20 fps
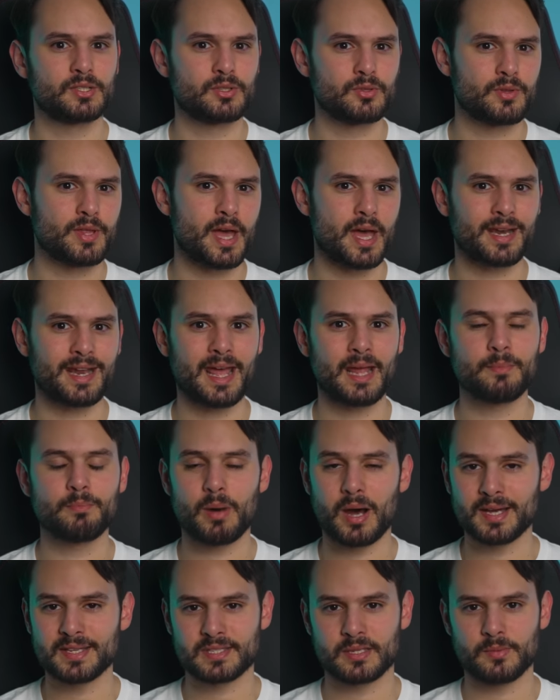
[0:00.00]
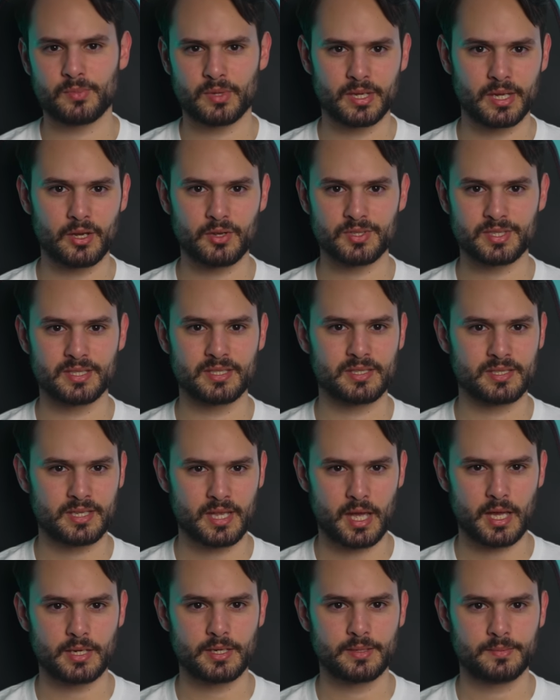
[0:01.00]
to do that and buy something else
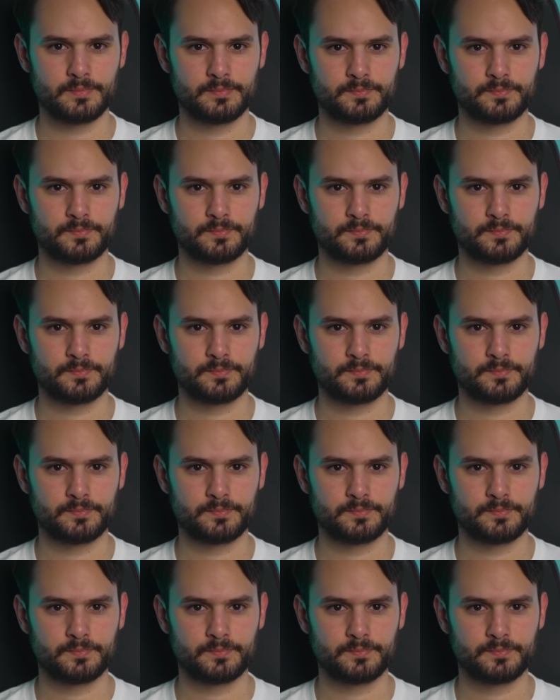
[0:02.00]
instead.